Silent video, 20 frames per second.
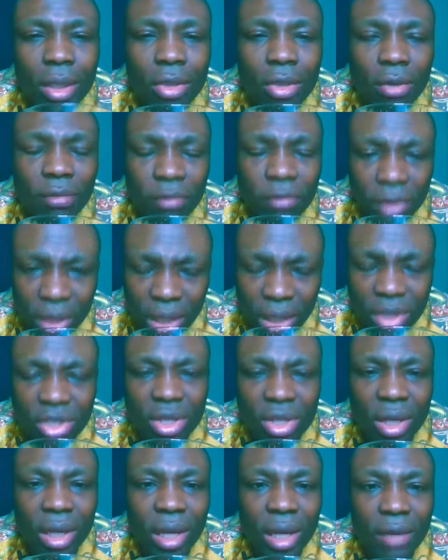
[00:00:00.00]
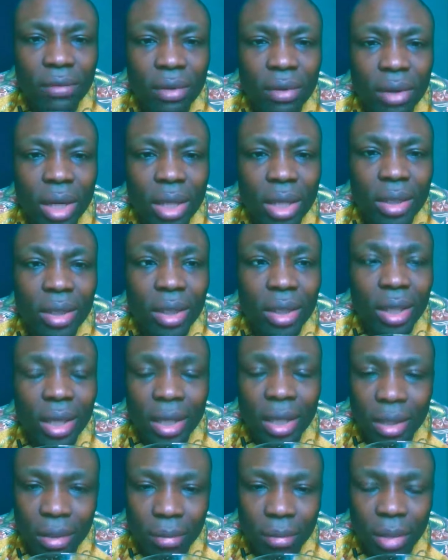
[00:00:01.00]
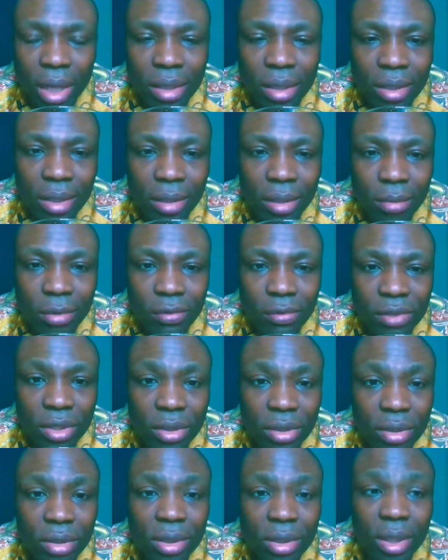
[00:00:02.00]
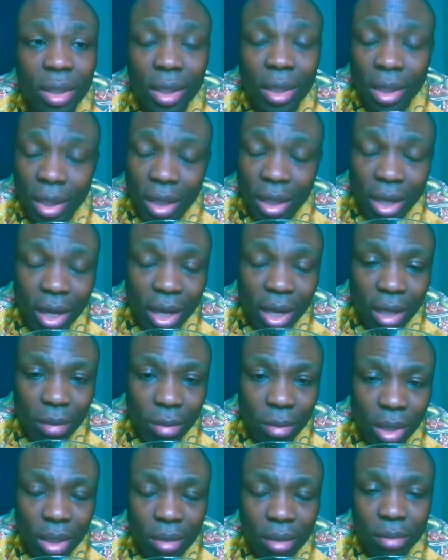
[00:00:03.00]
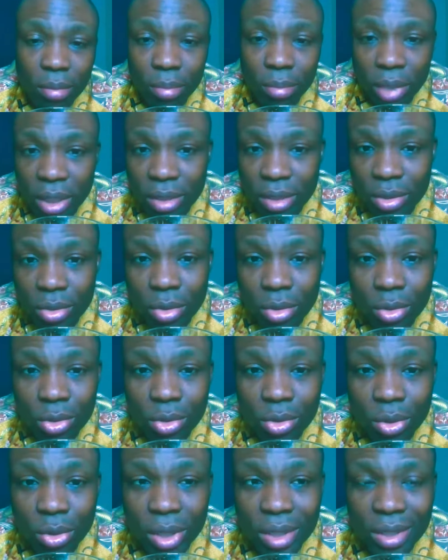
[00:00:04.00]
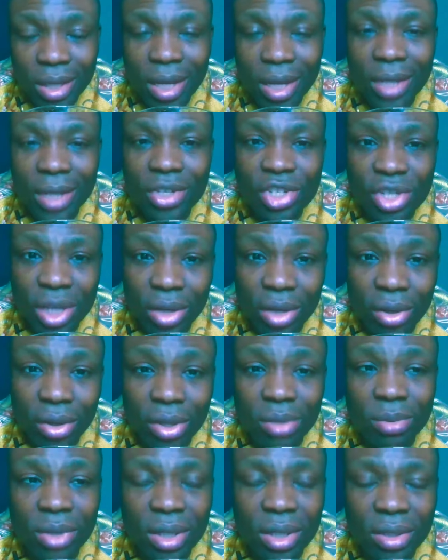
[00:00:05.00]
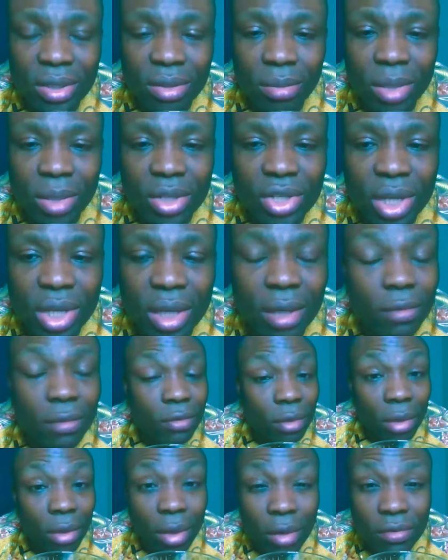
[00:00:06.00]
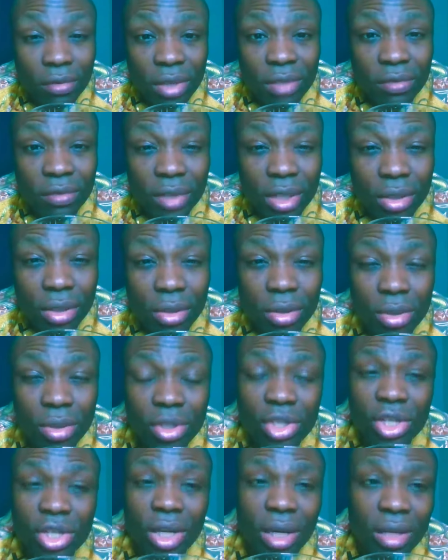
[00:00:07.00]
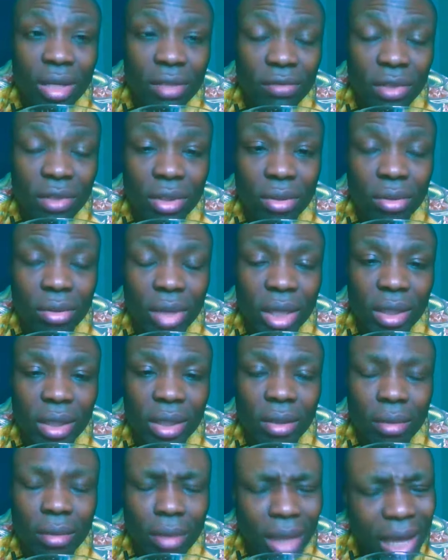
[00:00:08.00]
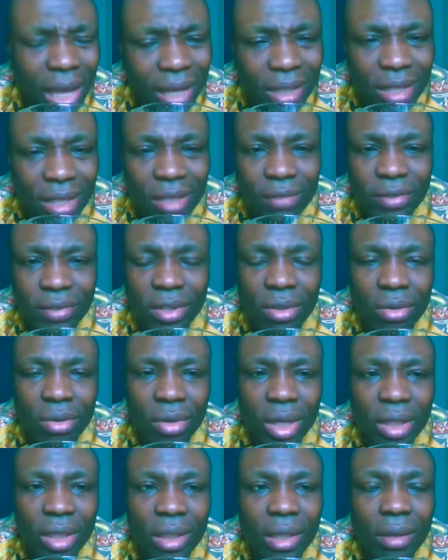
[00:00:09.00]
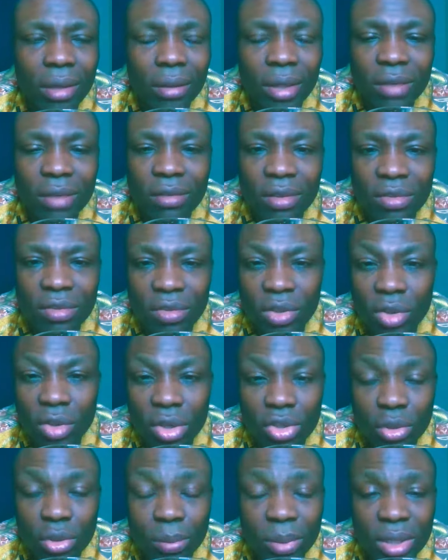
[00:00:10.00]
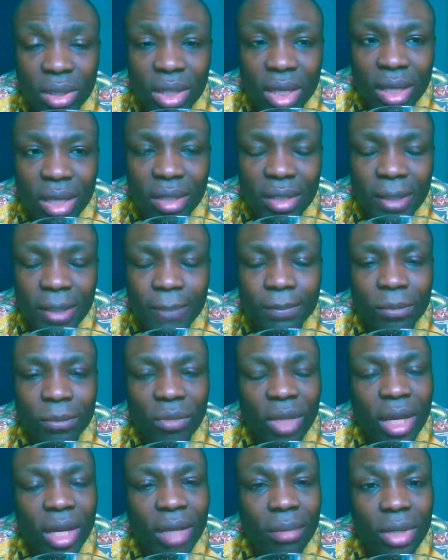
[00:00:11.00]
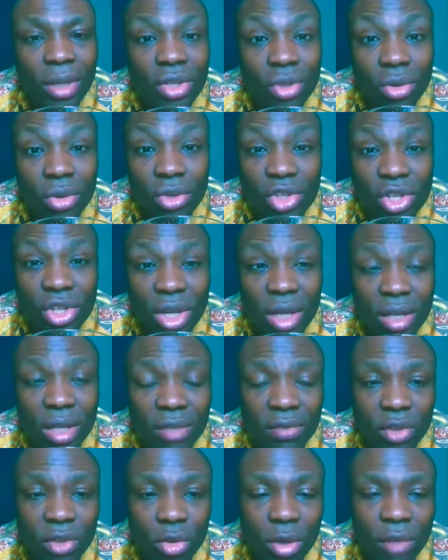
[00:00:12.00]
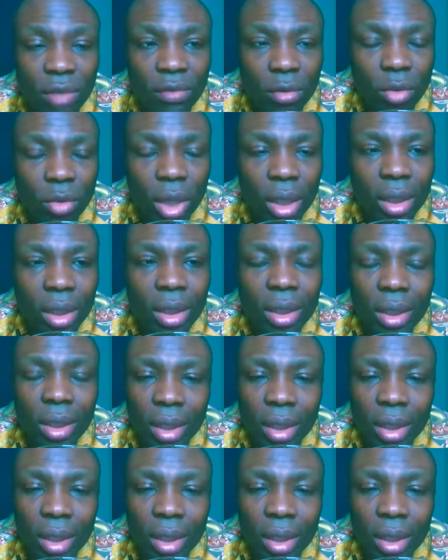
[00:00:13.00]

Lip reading: your financial life around in the mighty name of Jesus. Amen. Please go do it and share your experiences on my channel. If you love this video, share this video right now. Like this video right now. Give this video a super thanks and make sure you share this video everywhere.